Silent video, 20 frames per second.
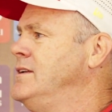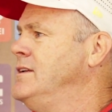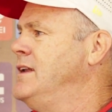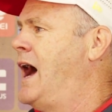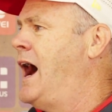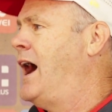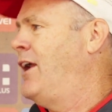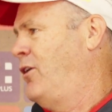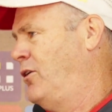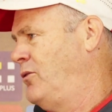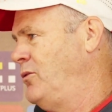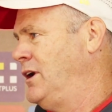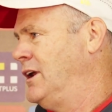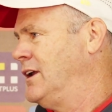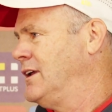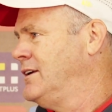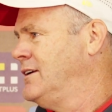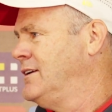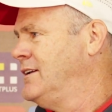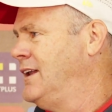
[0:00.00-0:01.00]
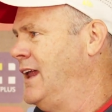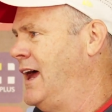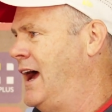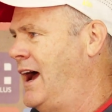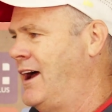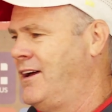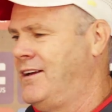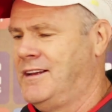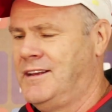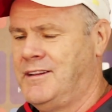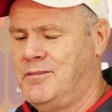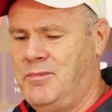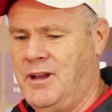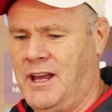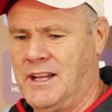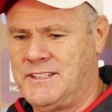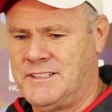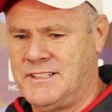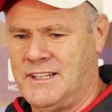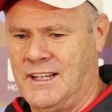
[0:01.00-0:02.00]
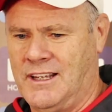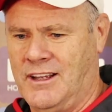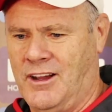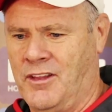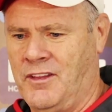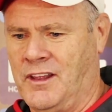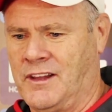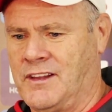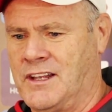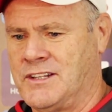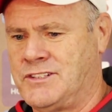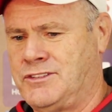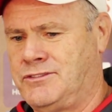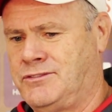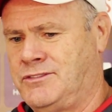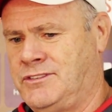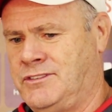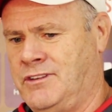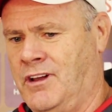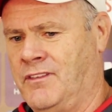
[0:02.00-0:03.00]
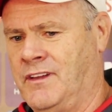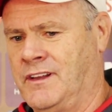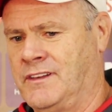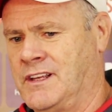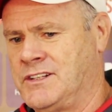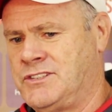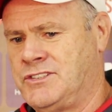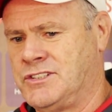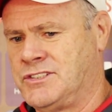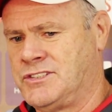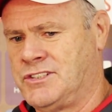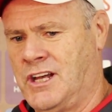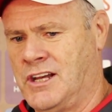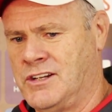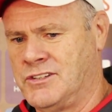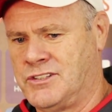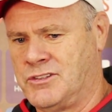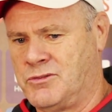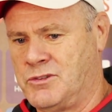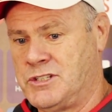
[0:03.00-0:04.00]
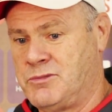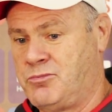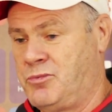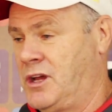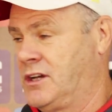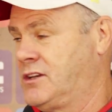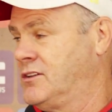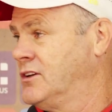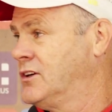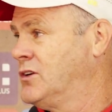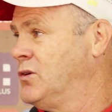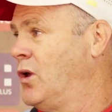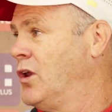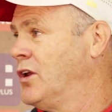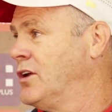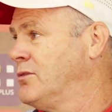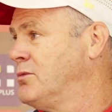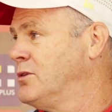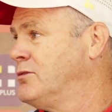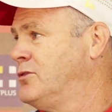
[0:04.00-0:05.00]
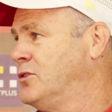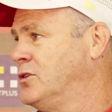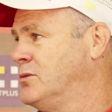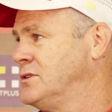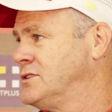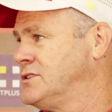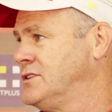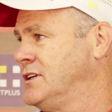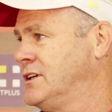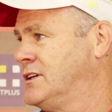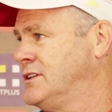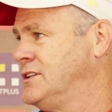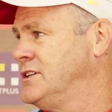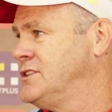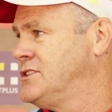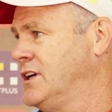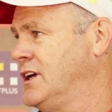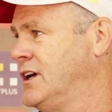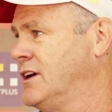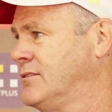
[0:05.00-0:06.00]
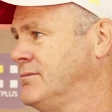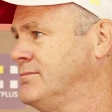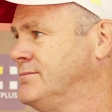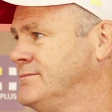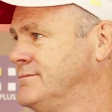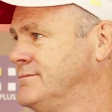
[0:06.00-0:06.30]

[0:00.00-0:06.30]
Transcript: No, not really, no. But I think that just shows the respect and the quality of performance that he can dish out.